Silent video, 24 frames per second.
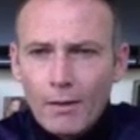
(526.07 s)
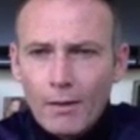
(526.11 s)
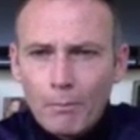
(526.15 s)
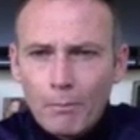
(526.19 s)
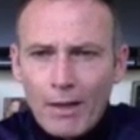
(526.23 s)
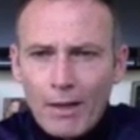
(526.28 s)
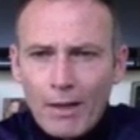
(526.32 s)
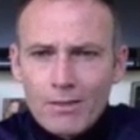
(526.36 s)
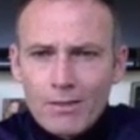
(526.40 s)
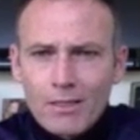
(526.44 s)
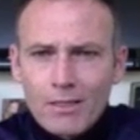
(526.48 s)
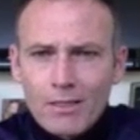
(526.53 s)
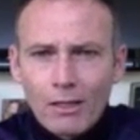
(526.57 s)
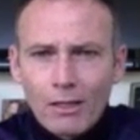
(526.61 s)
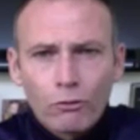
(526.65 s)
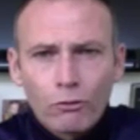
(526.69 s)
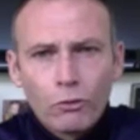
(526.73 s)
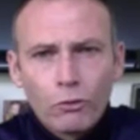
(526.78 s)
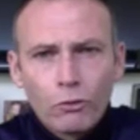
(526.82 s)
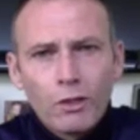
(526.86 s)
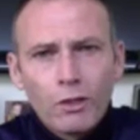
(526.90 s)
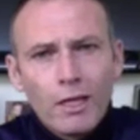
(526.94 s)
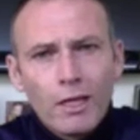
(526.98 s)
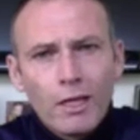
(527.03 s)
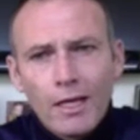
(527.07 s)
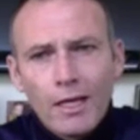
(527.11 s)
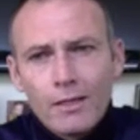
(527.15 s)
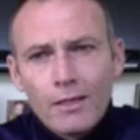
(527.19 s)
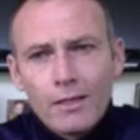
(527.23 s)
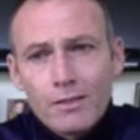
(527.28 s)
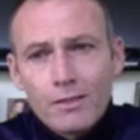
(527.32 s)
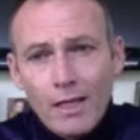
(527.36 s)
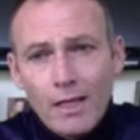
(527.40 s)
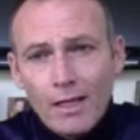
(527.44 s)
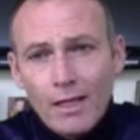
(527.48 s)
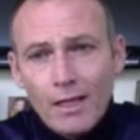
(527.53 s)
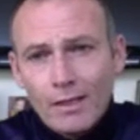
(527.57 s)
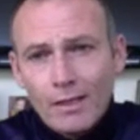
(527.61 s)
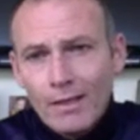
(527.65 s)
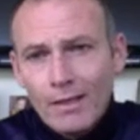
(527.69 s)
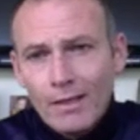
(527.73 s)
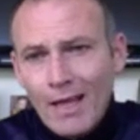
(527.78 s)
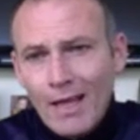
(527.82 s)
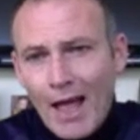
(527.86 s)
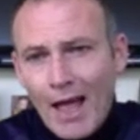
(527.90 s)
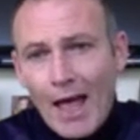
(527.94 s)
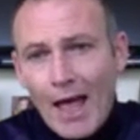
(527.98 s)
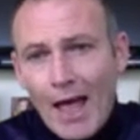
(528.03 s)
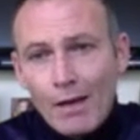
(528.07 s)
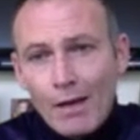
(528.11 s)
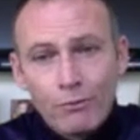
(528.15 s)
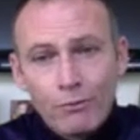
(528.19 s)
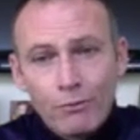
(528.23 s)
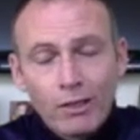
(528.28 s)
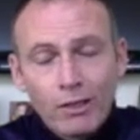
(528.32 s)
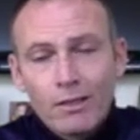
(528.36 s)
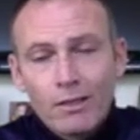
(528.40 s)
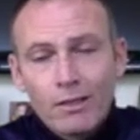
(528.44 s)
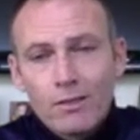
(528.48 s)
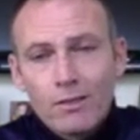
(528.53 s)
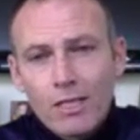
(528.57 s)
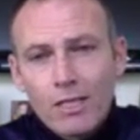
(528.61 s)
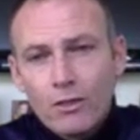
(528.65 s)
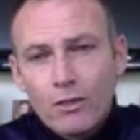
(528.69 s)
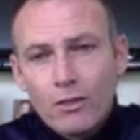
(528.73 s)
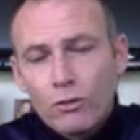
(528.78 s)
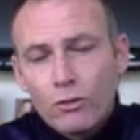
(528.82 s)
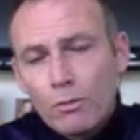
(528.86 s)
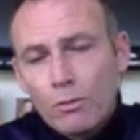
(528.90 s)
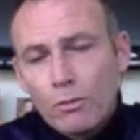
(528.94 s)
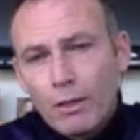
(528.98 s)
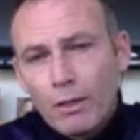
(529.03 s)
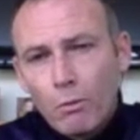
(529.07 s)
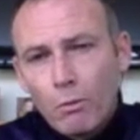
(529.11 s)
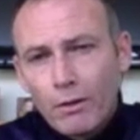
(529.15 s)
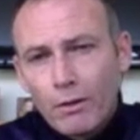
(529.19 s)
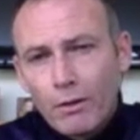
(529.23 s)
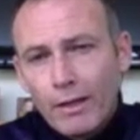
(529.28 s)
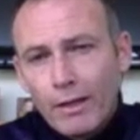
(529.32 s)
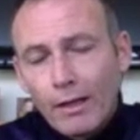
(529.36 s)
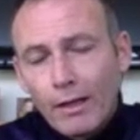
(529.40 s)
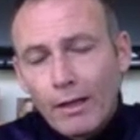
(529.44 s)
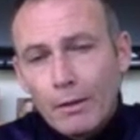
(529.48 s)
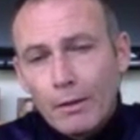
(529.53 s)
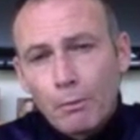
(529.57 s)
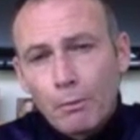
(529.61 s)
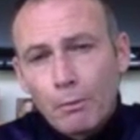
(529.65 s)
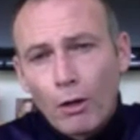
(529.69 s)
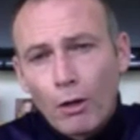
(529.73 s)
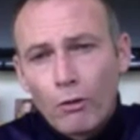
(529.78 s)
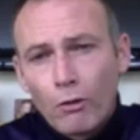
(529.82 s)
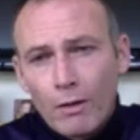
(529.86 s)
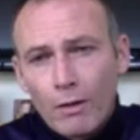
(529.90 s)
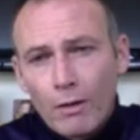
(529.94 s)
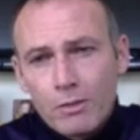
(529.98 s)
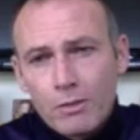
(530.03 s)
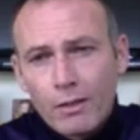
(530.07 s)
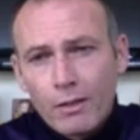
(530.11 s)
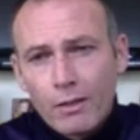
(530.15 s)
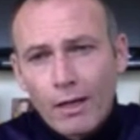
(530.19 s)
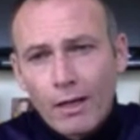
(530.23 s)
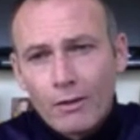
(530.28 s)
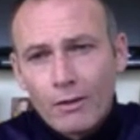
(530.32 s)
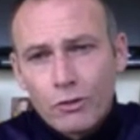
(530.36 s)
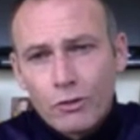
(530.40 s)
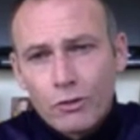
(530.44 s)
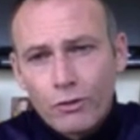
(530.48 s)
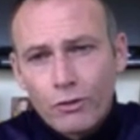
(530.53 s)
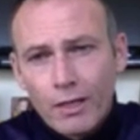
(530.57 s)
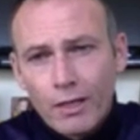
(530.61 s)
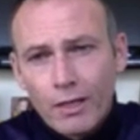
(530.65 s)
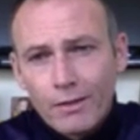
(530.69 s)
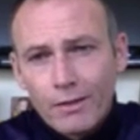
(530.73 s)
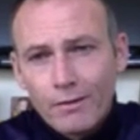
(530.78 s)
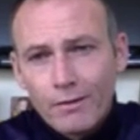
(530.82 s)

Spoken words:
Penn State through the years have and continue to be one of the elite programs in the country.